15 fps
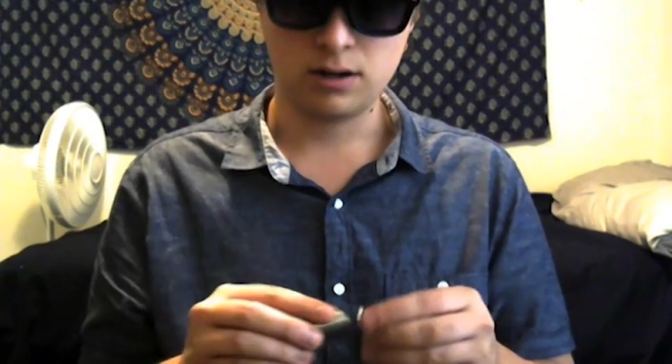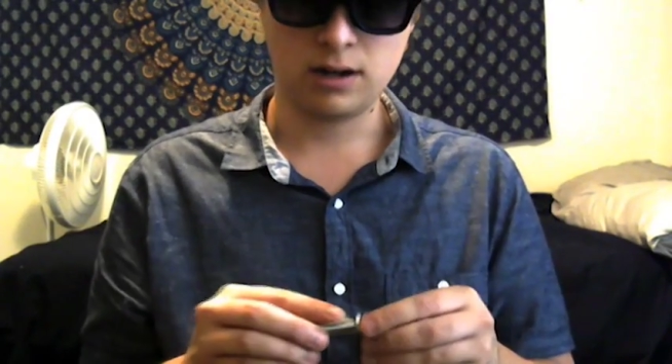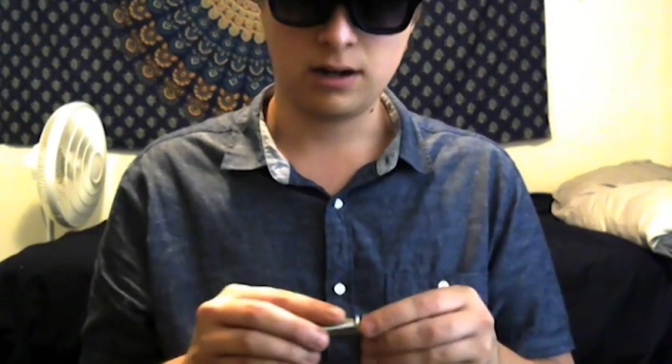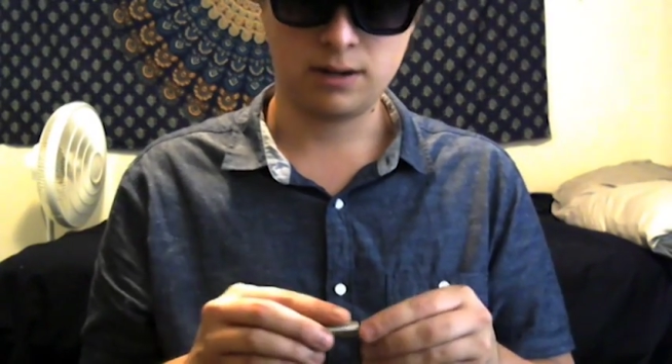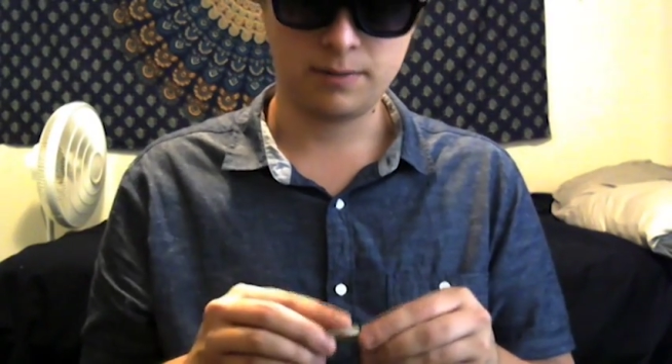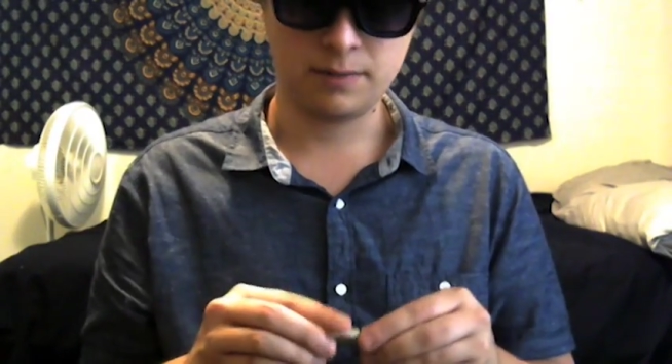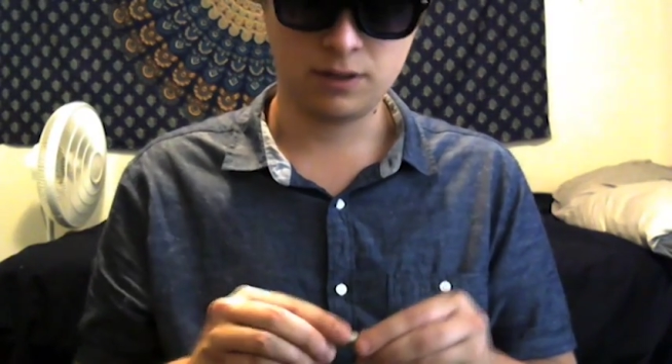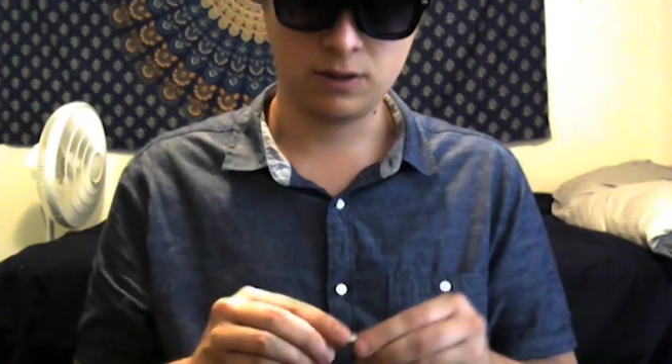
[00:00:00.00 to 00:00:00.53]

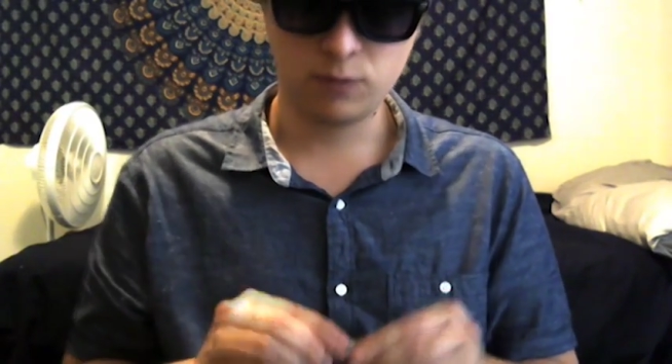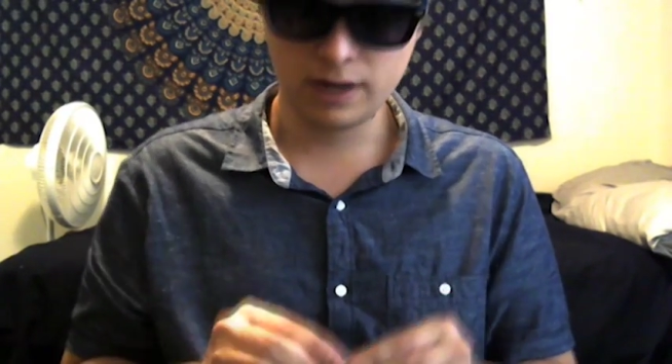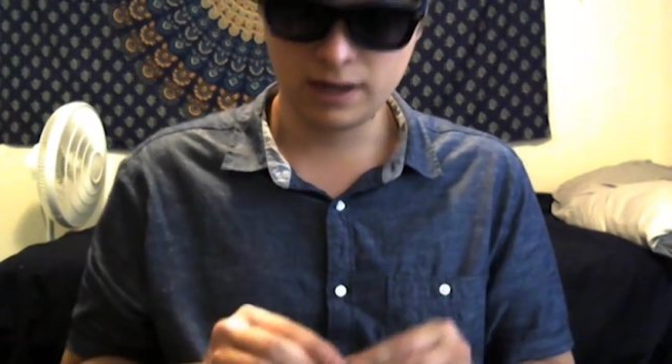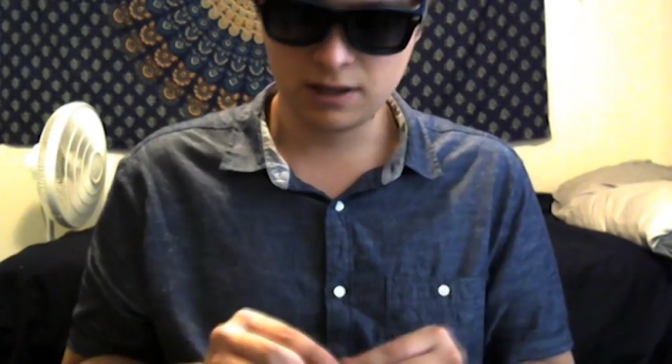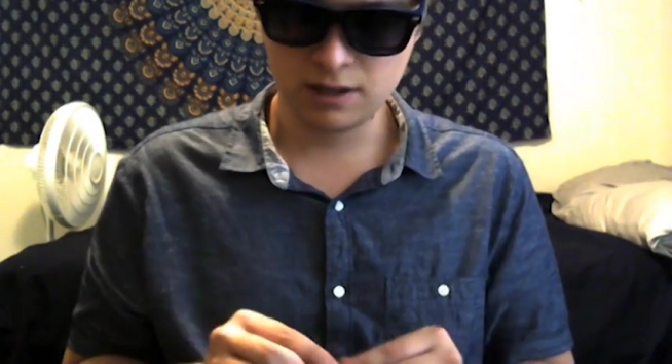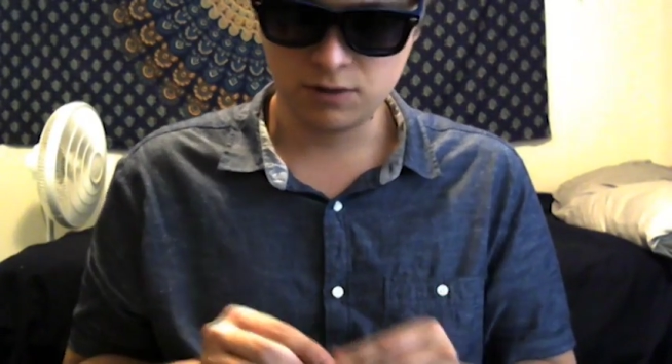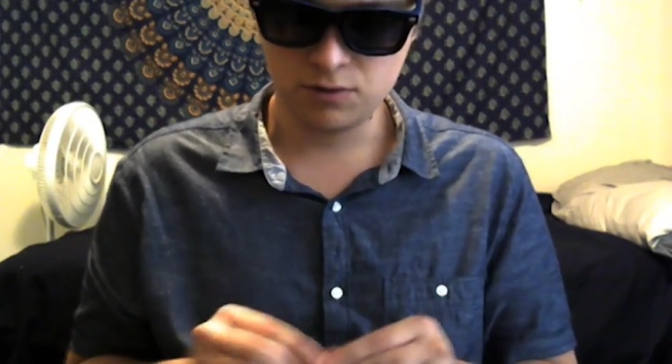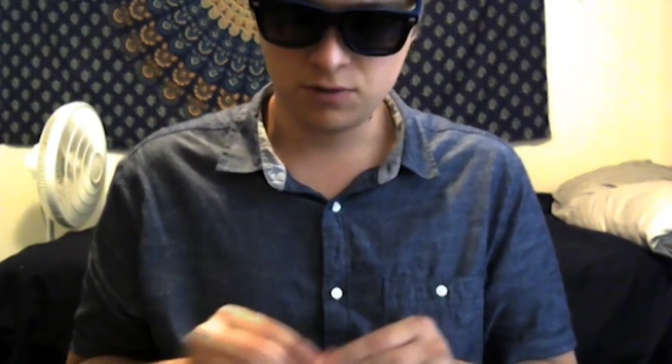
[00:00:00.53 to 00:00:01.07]
And the way
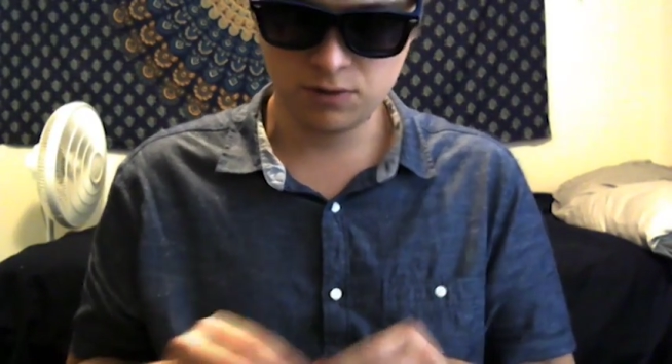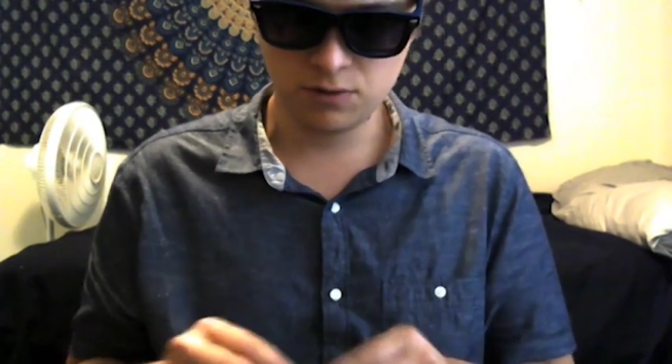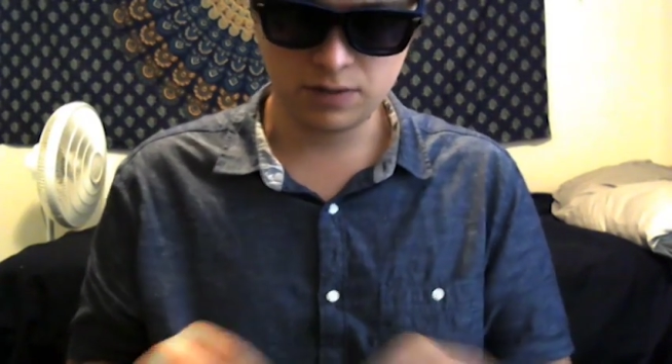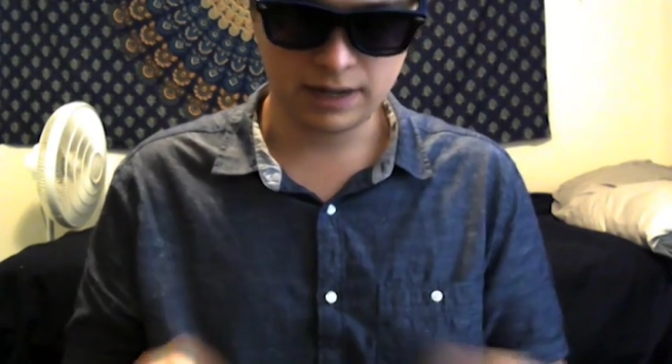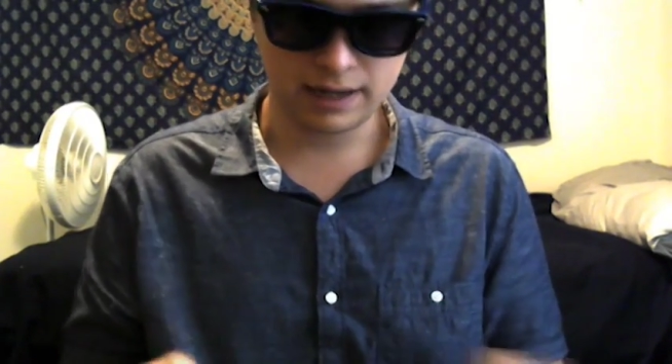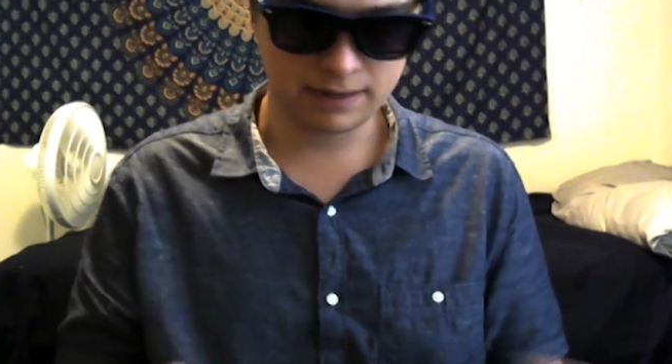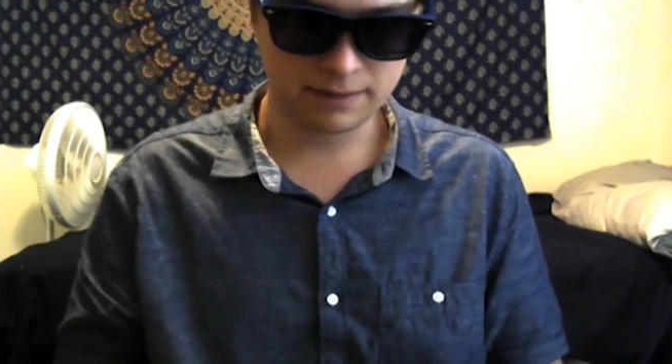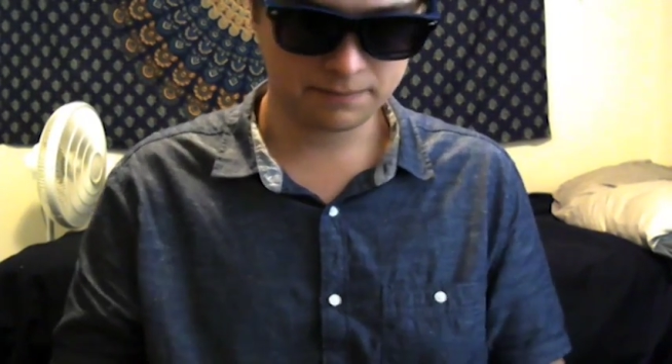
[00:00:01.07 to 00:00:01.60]
that you do
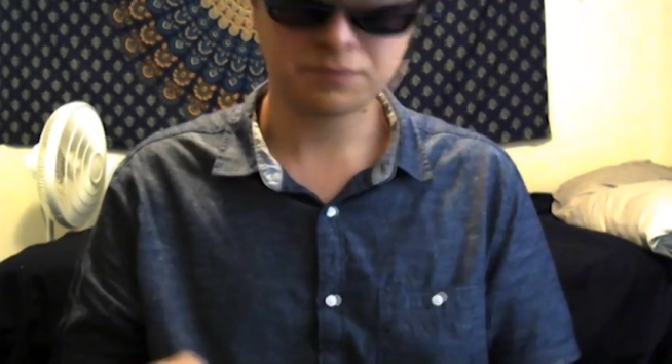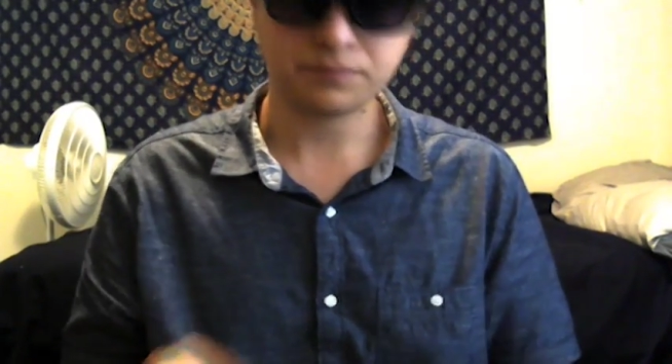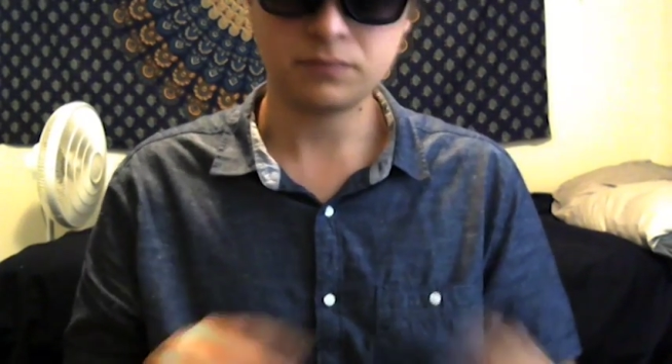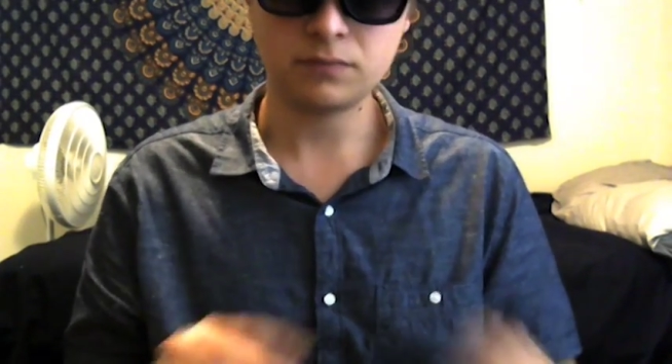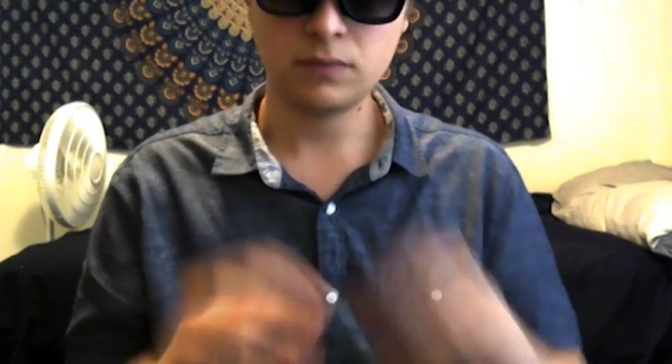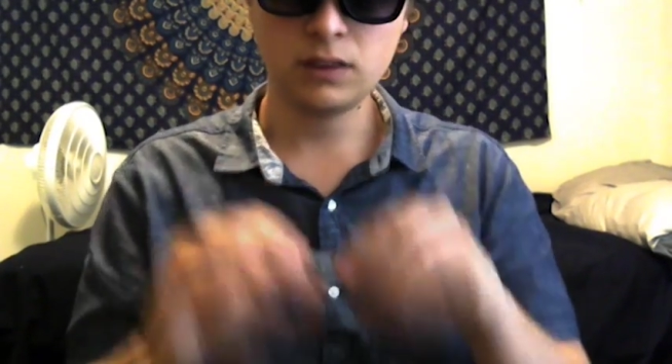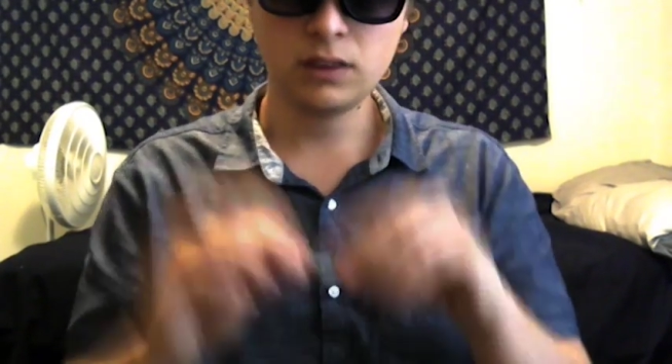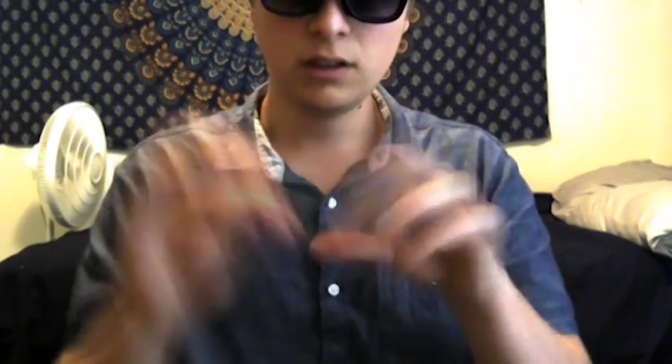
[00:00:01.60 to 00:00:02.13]
that
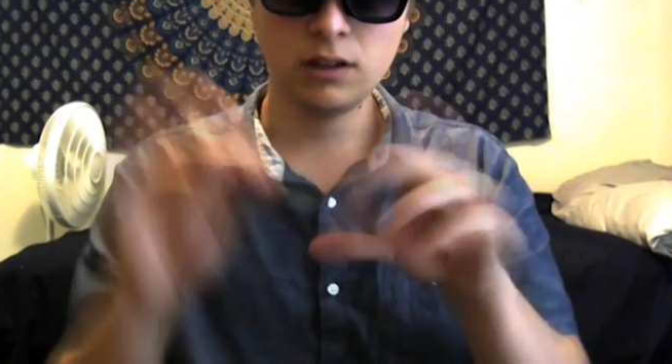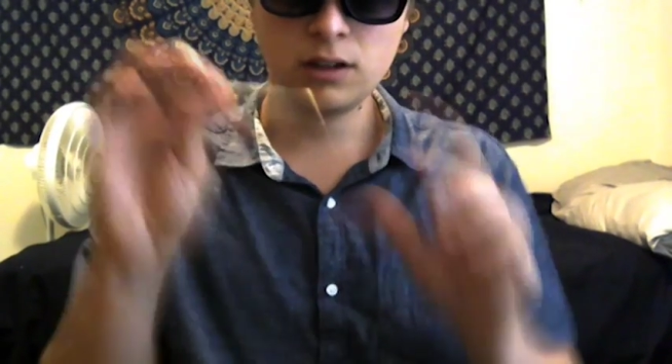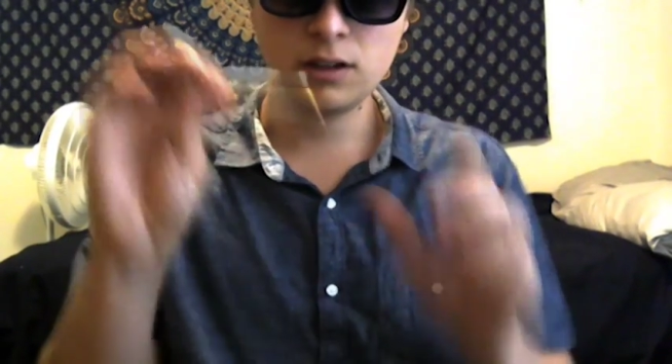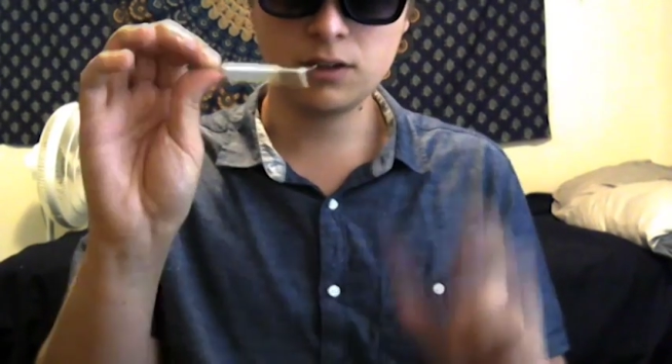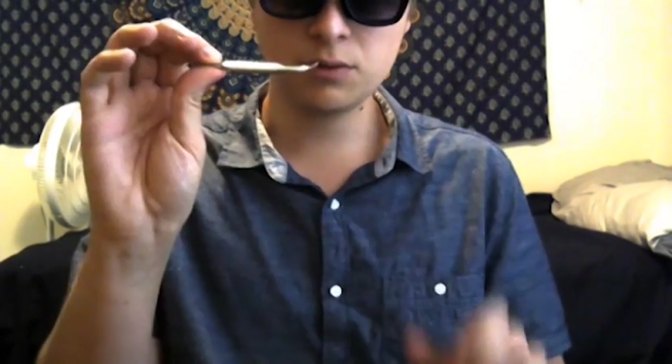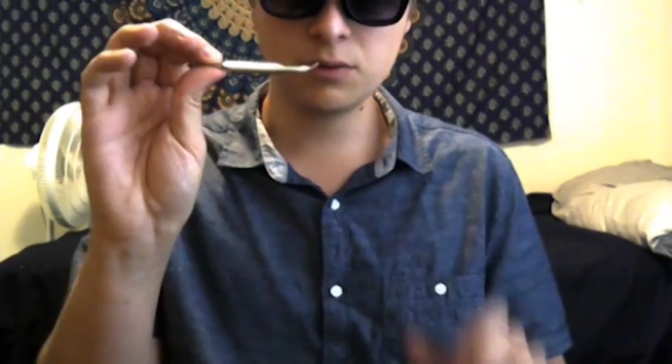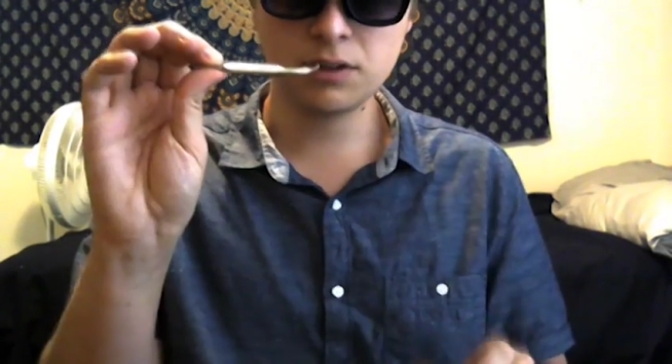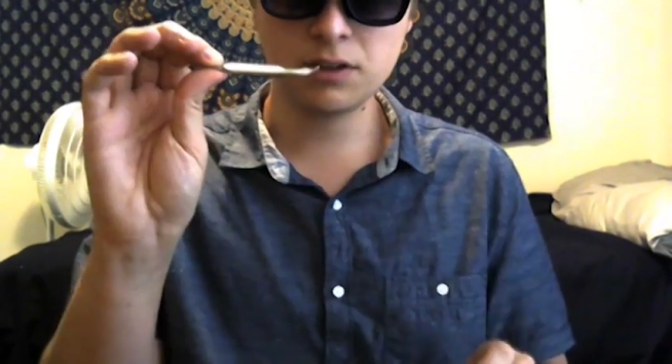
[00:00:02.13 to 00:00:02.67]
is with